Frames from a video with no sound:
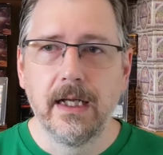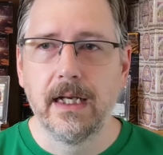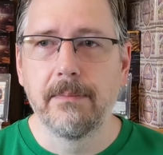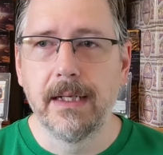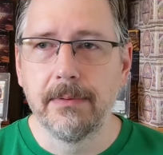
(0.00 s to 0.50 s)

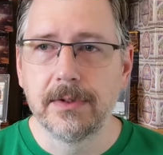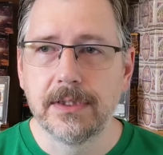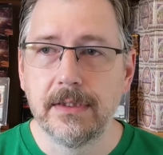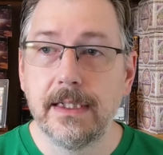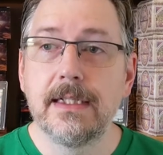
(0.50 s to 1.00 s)
I'm able
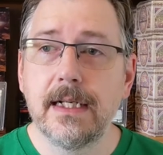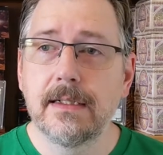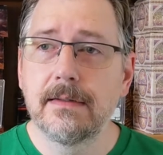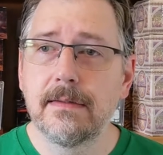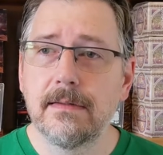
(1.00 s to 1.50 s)
to. He
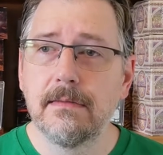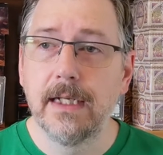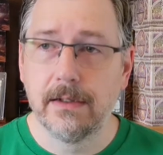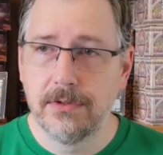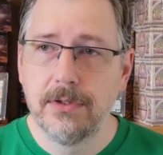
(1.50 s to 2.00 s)
takes,
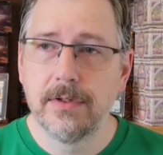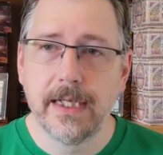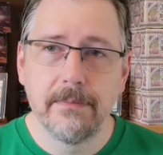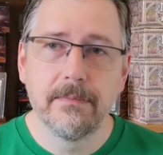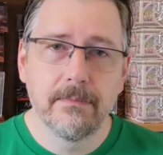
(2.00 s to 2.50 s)
yeah, 2 of
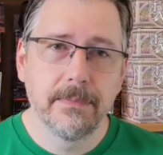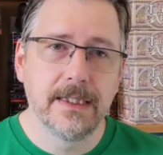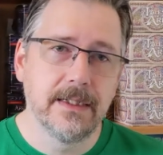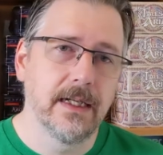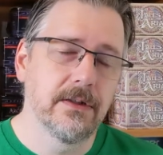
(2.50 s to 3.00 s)
that
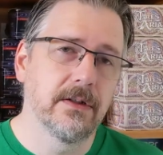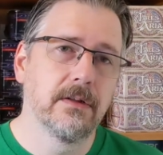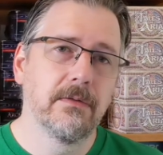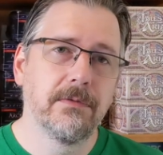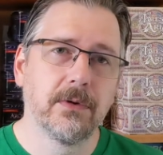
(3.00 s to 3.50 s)
Blazing Aether
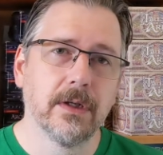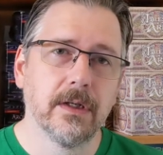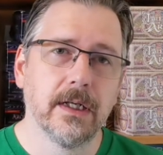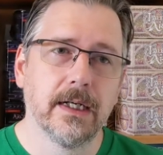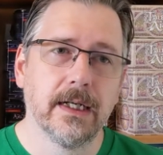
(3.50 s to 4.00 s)

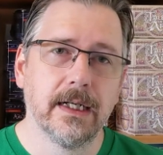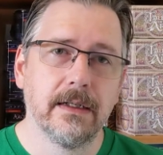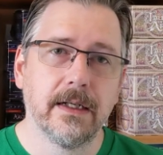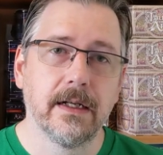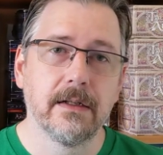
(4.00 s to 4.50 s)
for
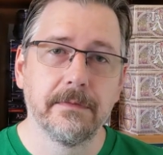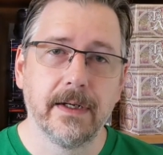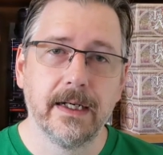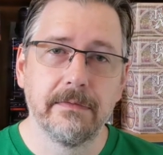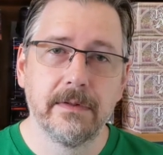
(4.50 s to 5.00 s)
another
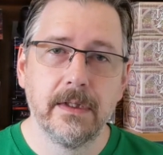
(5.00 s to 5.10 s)
5.